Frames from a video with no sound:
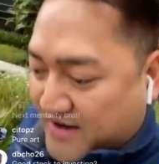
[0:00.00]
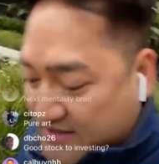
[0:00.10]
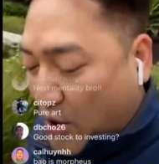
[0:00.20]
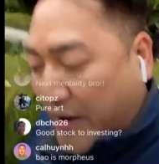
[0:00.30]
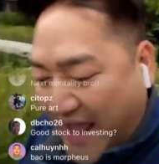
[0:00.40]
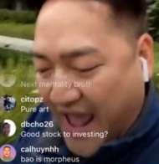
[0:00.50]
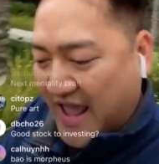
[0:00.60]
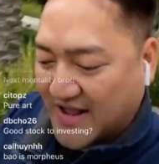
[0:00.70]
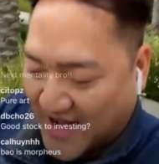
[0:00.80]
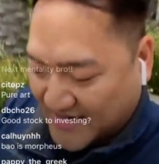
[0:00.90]
And it's
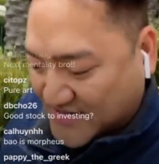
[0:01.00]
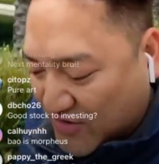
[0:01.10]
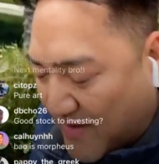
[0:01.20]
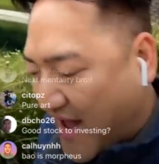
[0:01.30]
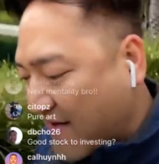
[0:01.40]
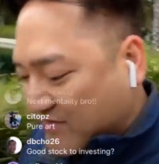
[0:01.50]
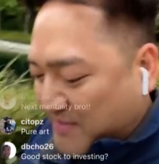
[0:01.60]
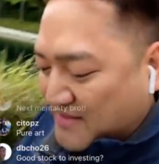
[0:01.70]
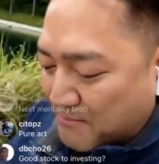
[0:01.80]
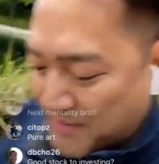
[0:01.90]
okay, guys. You don't
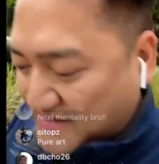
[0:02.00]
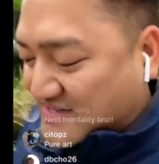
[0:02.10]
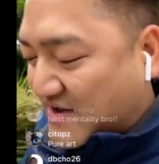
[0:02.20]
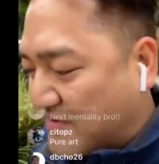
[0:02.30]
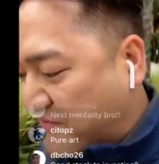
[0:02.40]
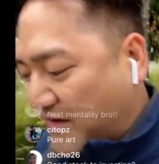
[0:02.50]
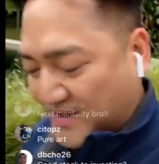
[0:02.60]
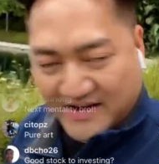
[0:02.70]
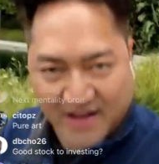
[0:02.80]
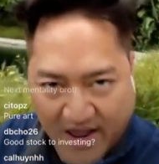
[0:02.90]
have to be the best every
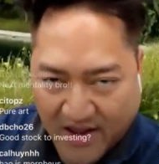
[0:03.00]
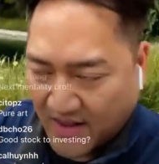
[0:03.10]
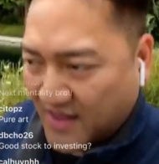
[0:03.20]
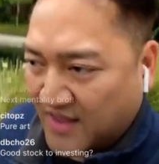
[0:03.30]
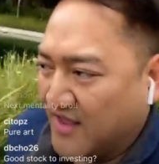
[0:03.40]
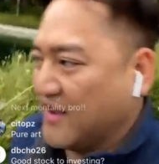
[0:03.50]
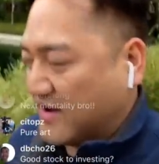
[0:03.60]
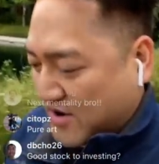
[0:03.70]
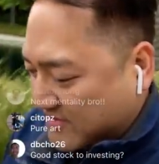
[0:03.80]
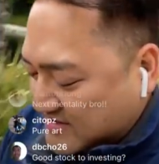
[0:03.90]
fucking day.
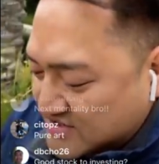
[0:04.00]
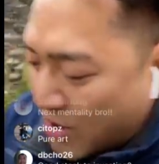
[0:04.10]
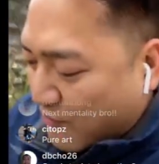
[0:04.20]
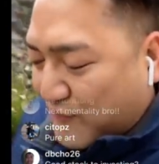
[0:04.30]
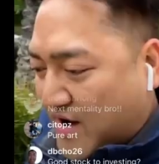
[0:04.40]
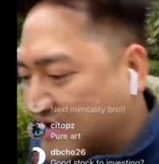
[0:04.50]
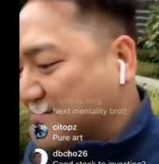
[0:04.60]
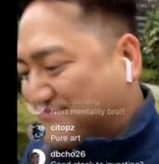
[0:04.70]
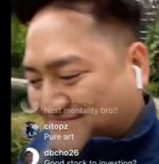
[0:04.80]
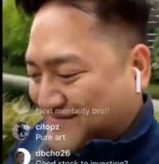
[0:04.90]
You know, there's no
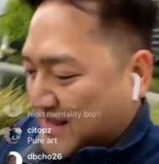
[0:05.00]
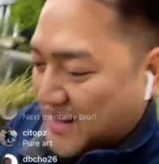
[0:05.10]
fucking